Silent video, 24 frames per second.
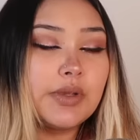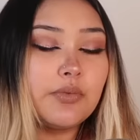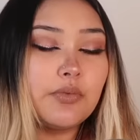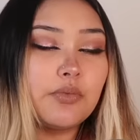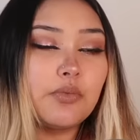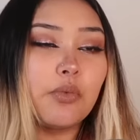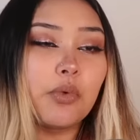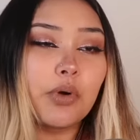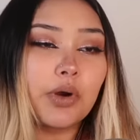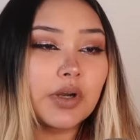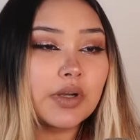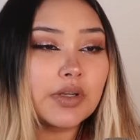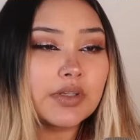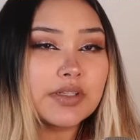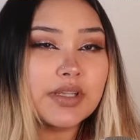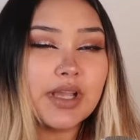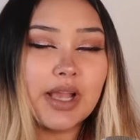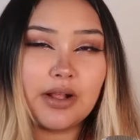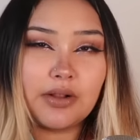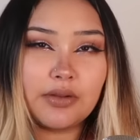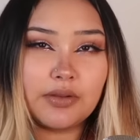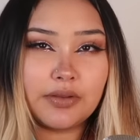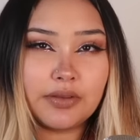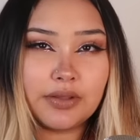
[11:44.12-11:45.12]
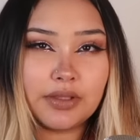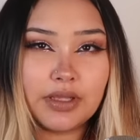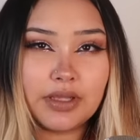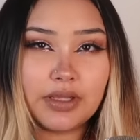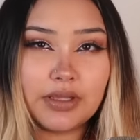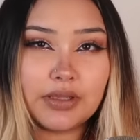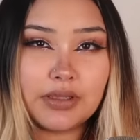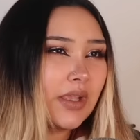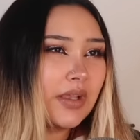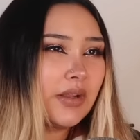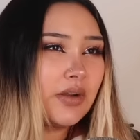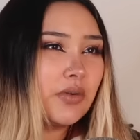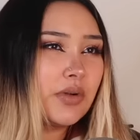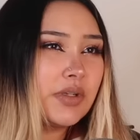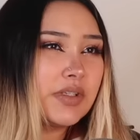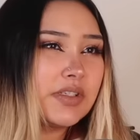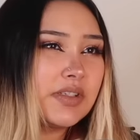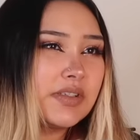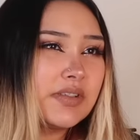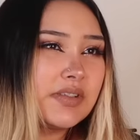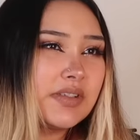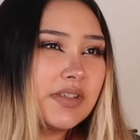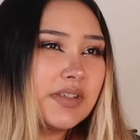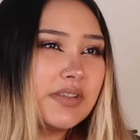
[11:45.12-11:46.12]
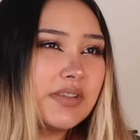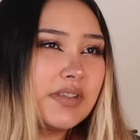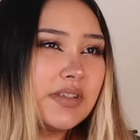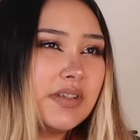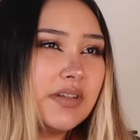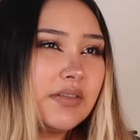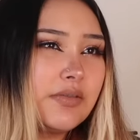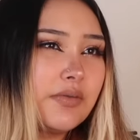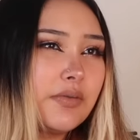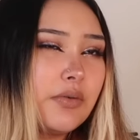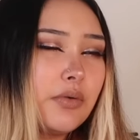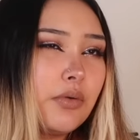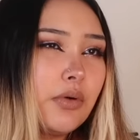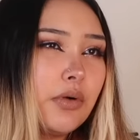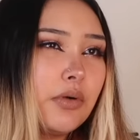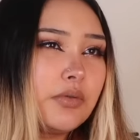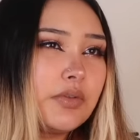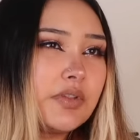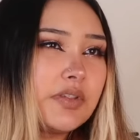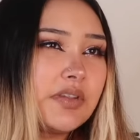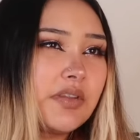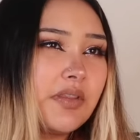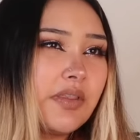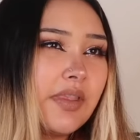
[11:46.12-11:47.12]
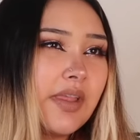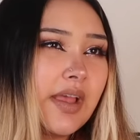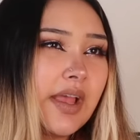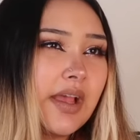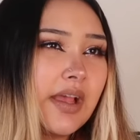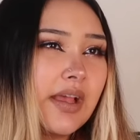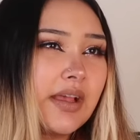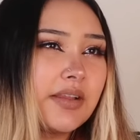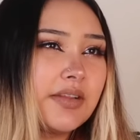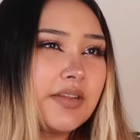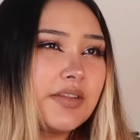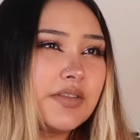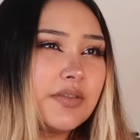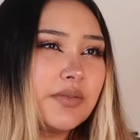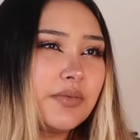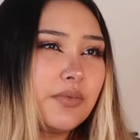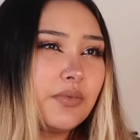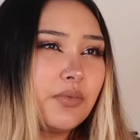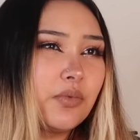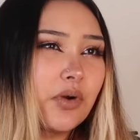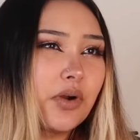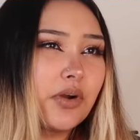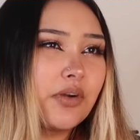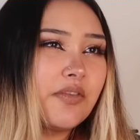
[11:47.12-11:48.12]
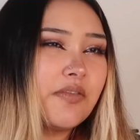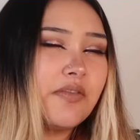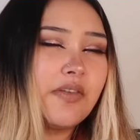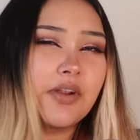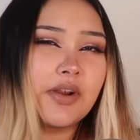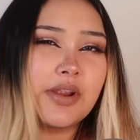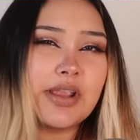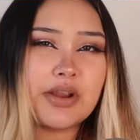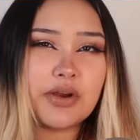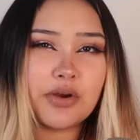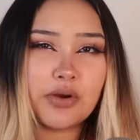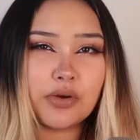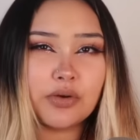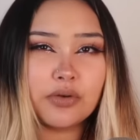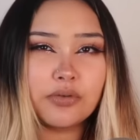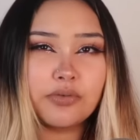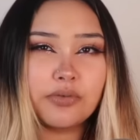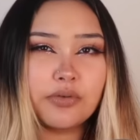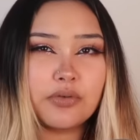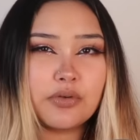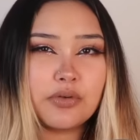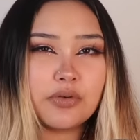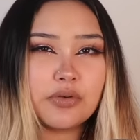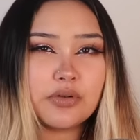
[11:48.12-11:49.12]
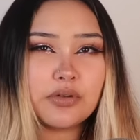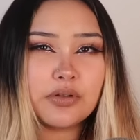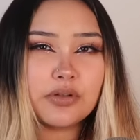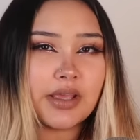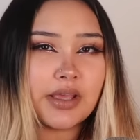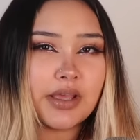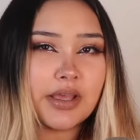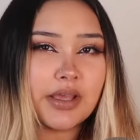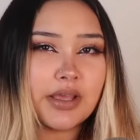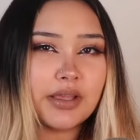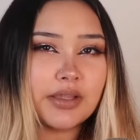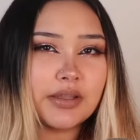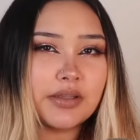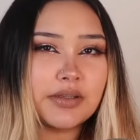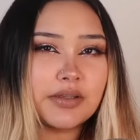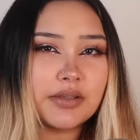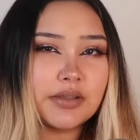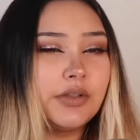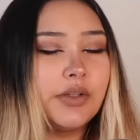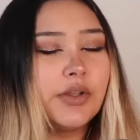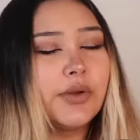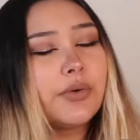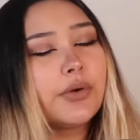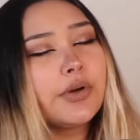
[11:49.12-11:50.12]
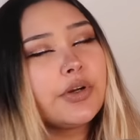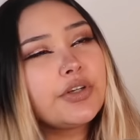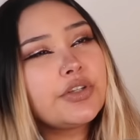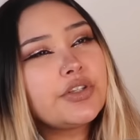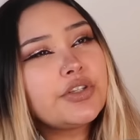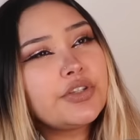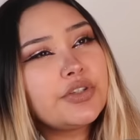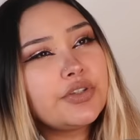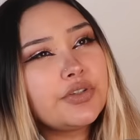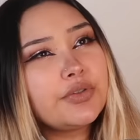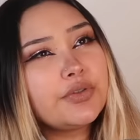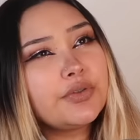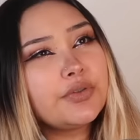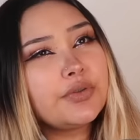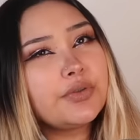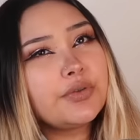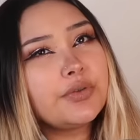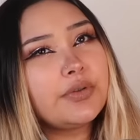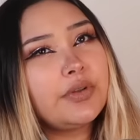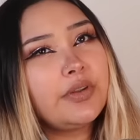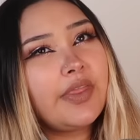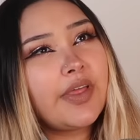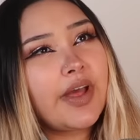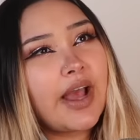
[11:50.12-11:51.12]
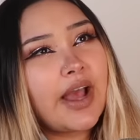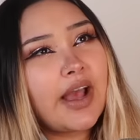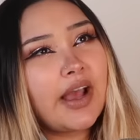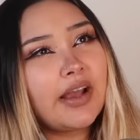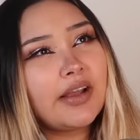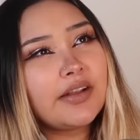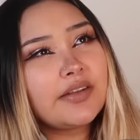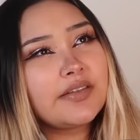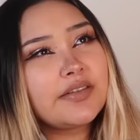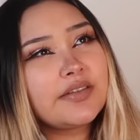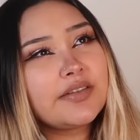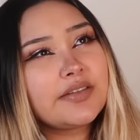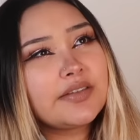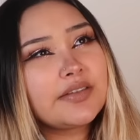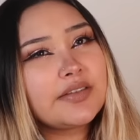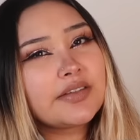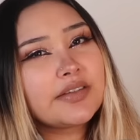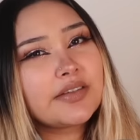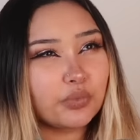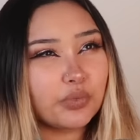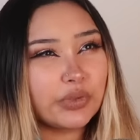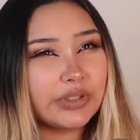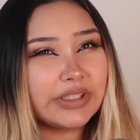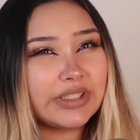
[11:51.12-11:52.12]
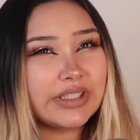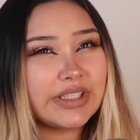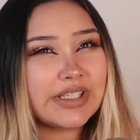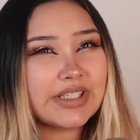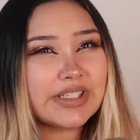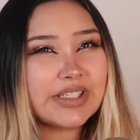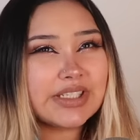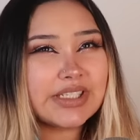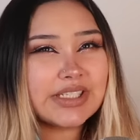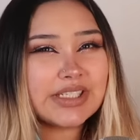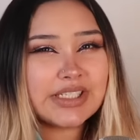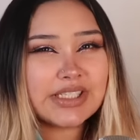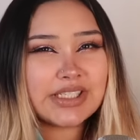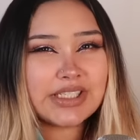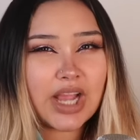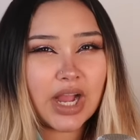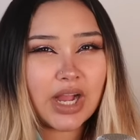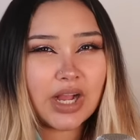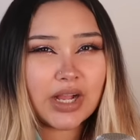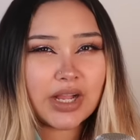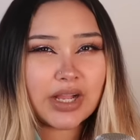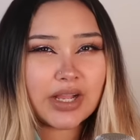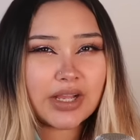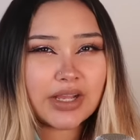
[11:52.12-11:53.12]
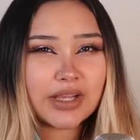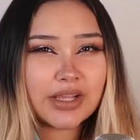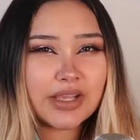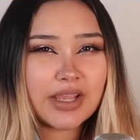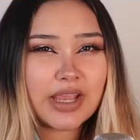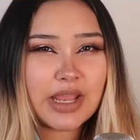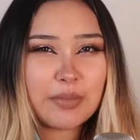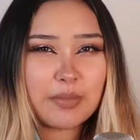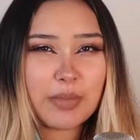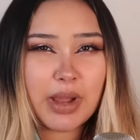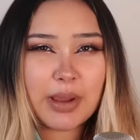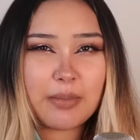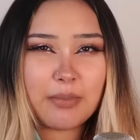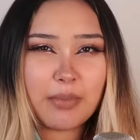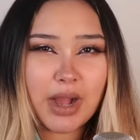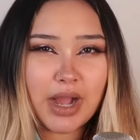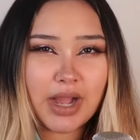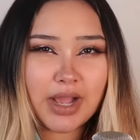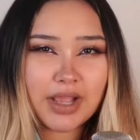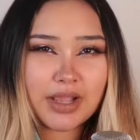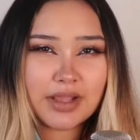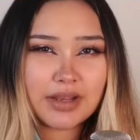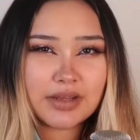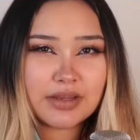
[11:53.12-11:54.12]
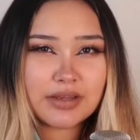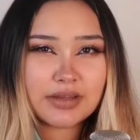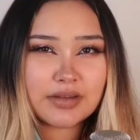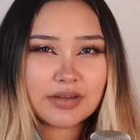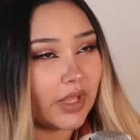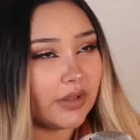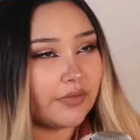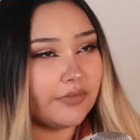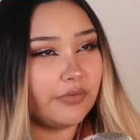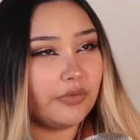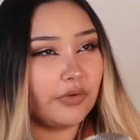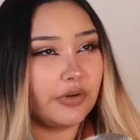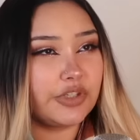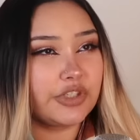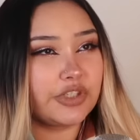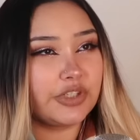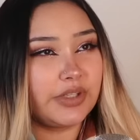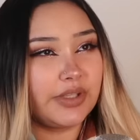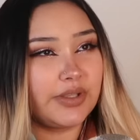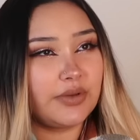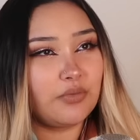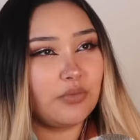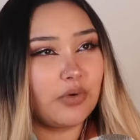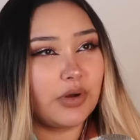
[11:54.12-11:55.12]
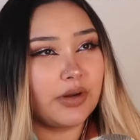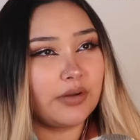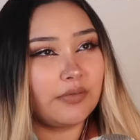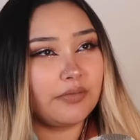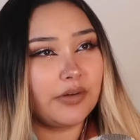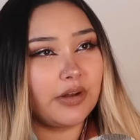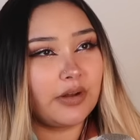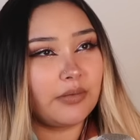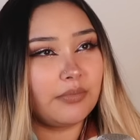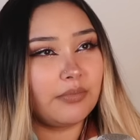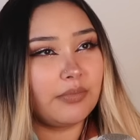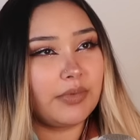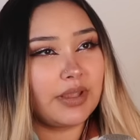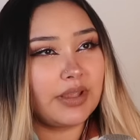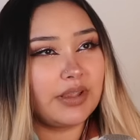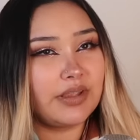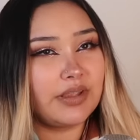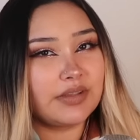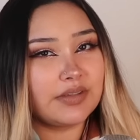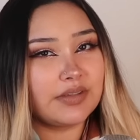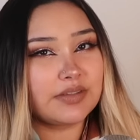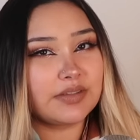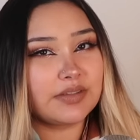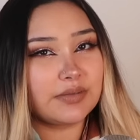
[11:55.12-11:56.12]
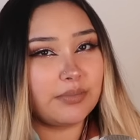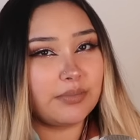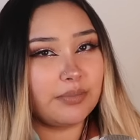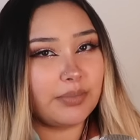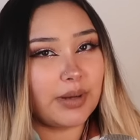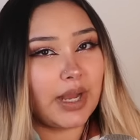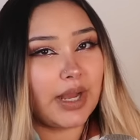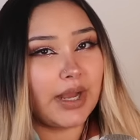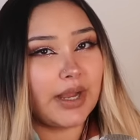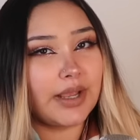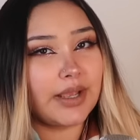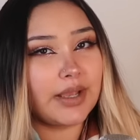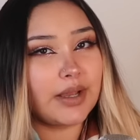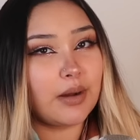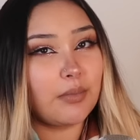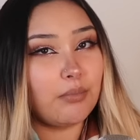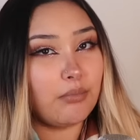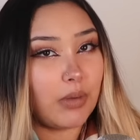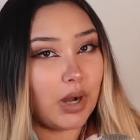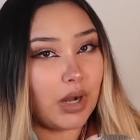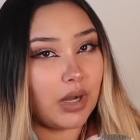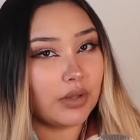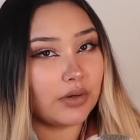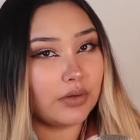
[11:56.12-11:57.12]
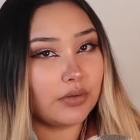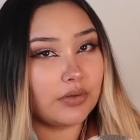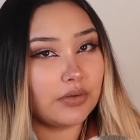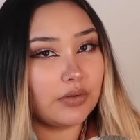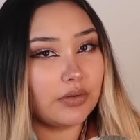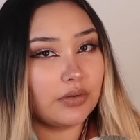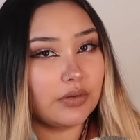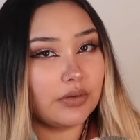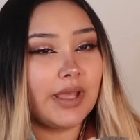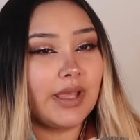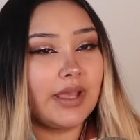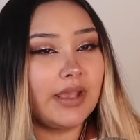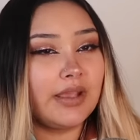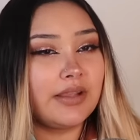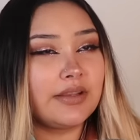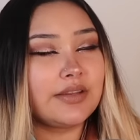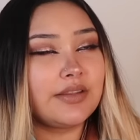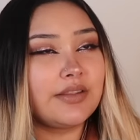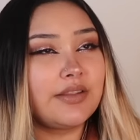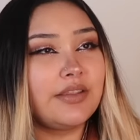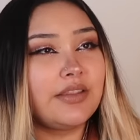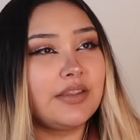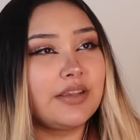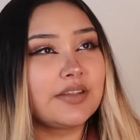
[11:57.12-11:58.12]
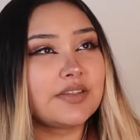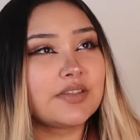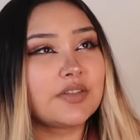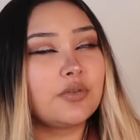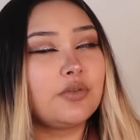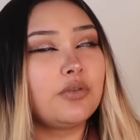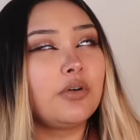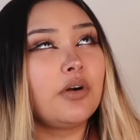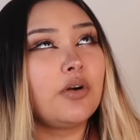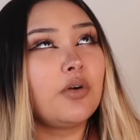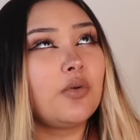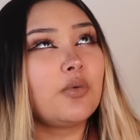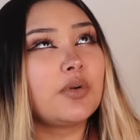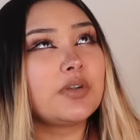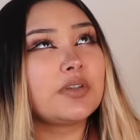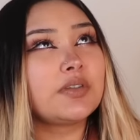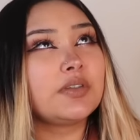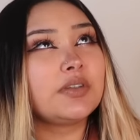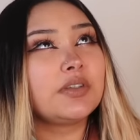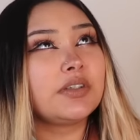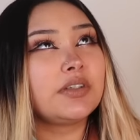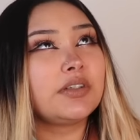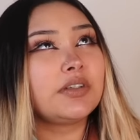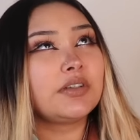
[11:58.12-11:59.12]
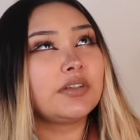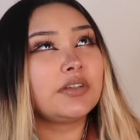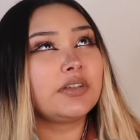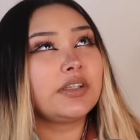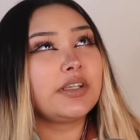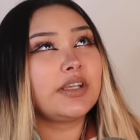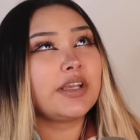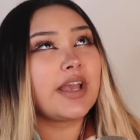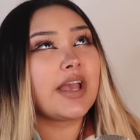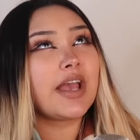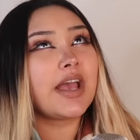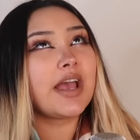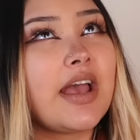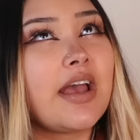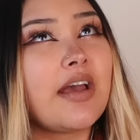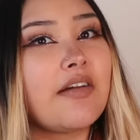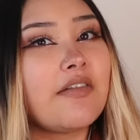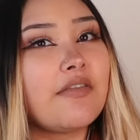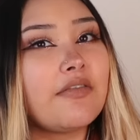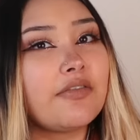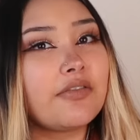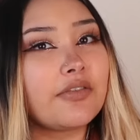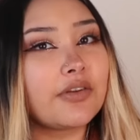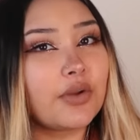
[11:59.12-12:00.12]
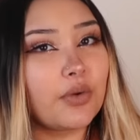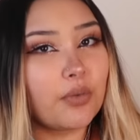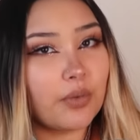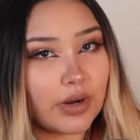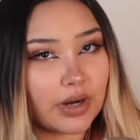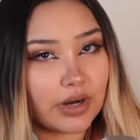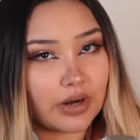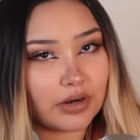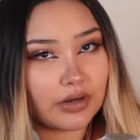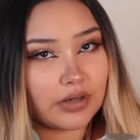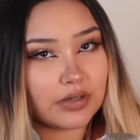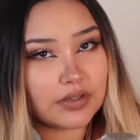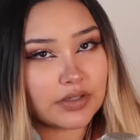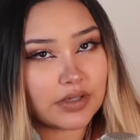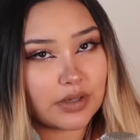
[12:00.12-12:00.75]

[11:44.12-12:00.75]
they weren't healthy. It always consisted of quotes that were very hurtful, and there were two that really stuck in my mind. Unfortunately, one of them is by a model, and this quote was literally everywhere on